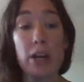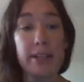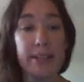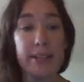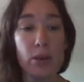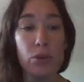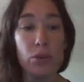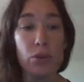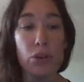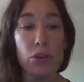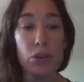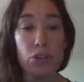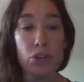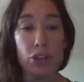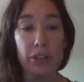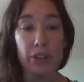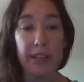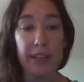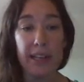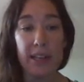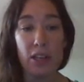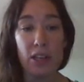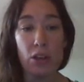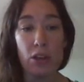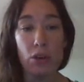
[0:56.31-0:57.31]
So
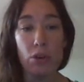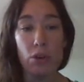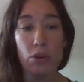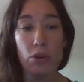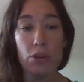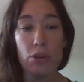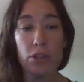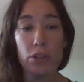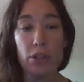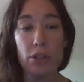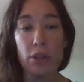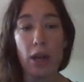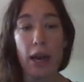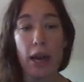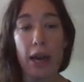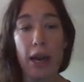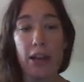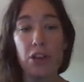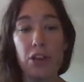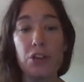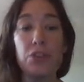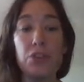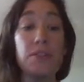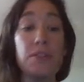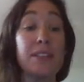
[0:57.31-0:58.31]
usually
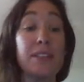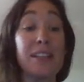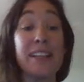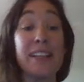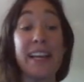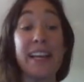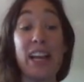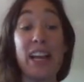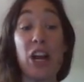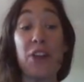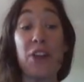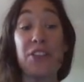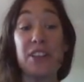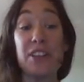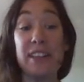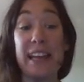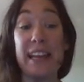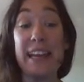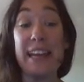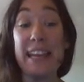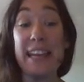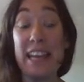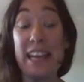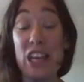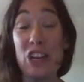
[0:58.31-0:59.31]
you're used to clicking on the
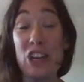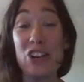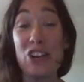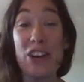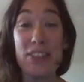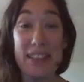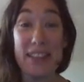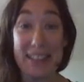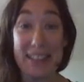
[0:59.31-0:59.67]
link here on the